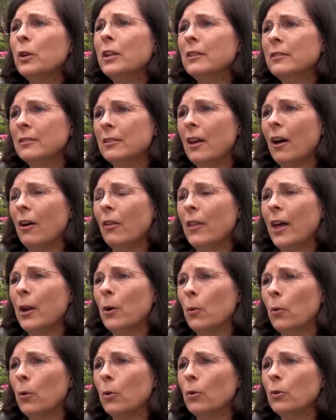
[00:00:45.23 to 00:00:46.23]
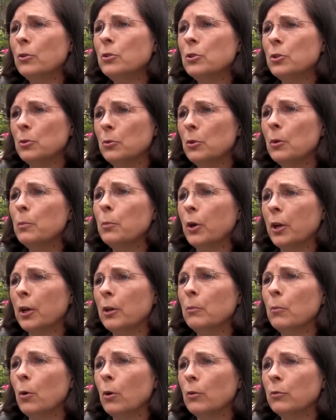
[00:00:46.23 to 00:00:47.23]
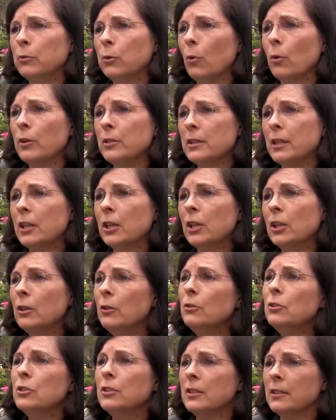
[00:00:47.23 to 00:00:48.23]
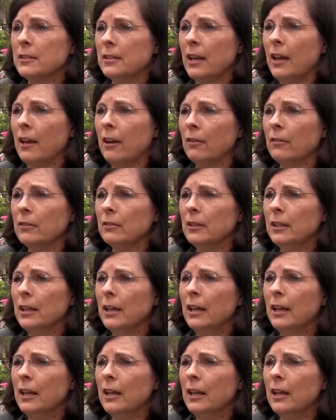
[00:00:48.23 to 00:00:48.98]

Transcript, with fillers: resell that order to a brick and mortar florist at a huge discount.